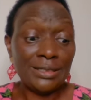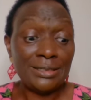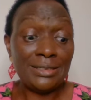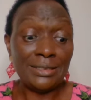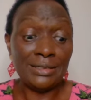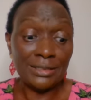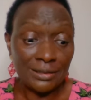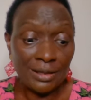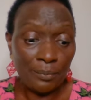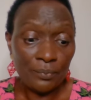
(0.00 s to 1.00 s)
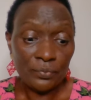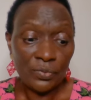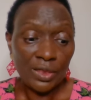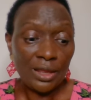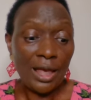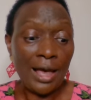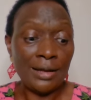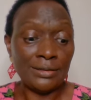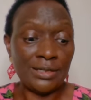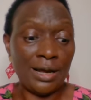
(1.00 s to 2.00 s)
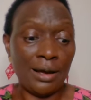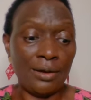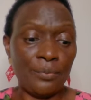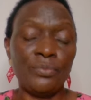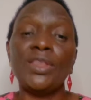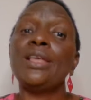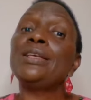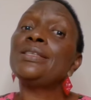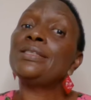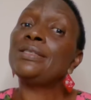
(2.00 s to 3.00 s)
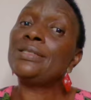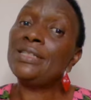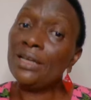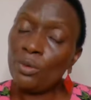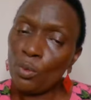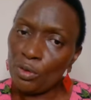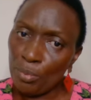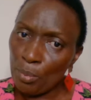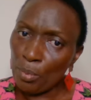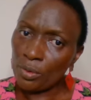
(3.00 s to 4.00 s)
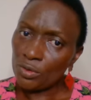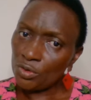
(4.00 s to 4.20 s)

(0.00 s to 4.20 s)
delete them and stick with people.